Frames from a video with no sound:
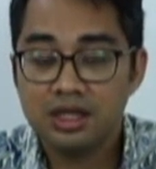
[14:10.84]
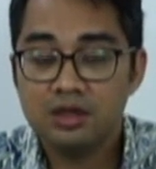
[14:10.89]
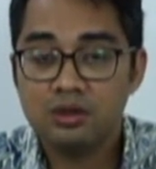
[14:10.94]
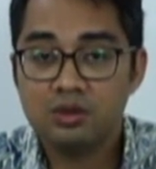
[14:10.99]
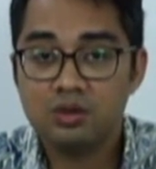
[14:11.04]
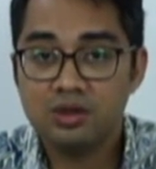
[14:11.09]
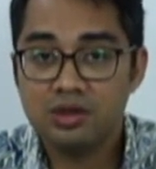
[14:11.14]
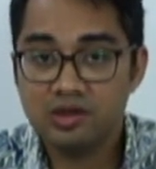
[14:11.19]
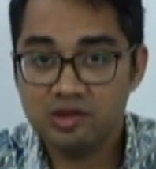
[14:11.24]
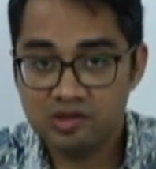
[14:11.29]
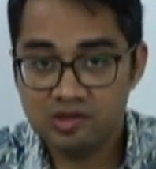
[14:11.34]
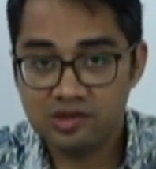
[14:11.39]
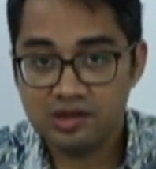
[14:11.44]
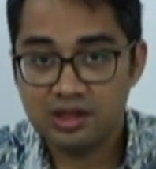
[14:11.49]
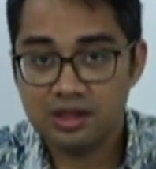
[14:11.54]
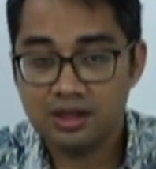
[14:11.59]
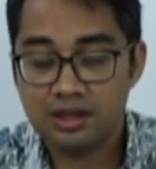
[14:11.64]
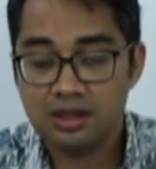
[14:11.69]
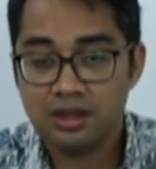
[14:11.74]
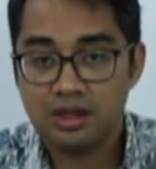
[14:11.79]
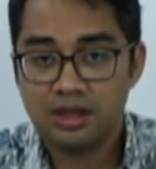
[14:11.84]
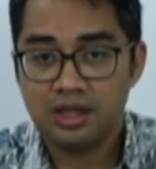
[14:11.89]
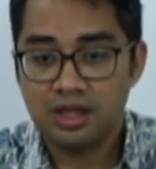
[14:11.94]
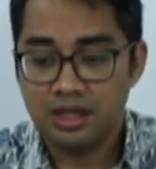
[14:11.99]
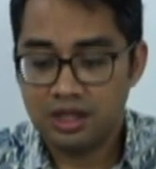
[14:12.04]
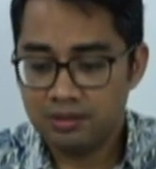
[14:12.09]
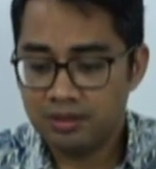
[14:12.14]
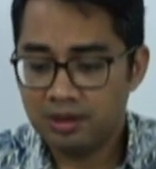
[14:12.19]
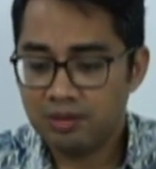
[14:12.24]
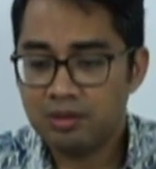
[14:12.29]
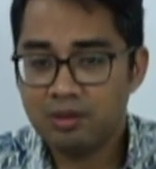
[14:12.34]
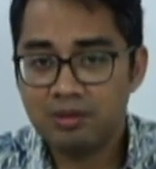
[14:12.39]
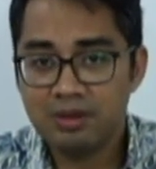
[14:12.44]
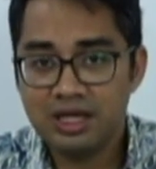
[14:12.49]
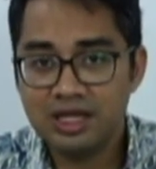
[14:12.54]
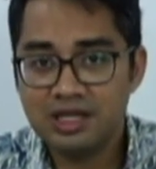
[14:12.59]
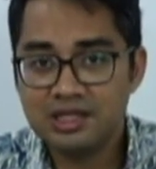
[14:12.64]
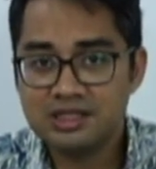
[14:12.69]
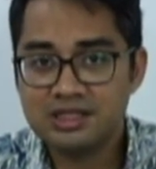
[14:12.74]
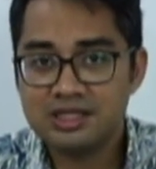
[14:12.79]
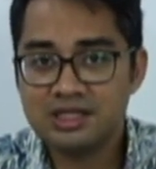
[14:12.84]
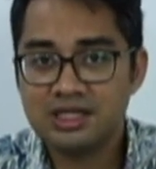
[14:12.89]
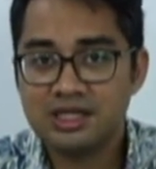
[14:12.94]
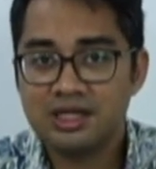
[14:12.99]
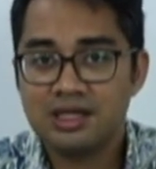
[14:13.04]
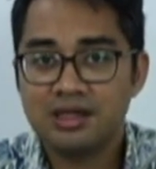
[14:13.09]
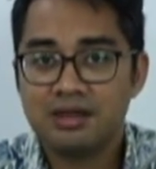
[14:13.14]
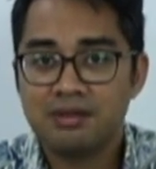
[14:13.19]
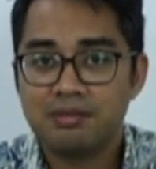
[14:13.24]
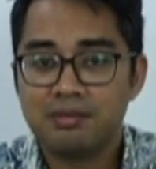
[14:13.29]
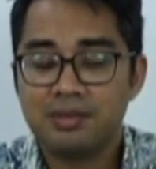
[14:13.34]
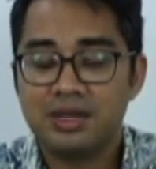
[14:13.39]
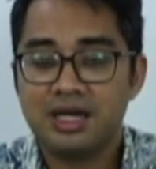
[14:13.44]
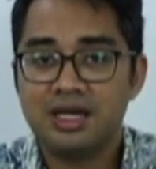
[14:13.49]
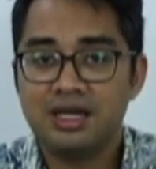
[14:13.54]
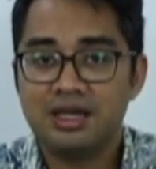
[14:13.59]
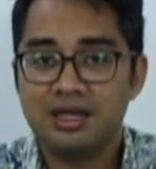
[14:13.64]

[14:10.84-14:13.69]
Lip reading: Indonesia. Remember, Malaysia, by,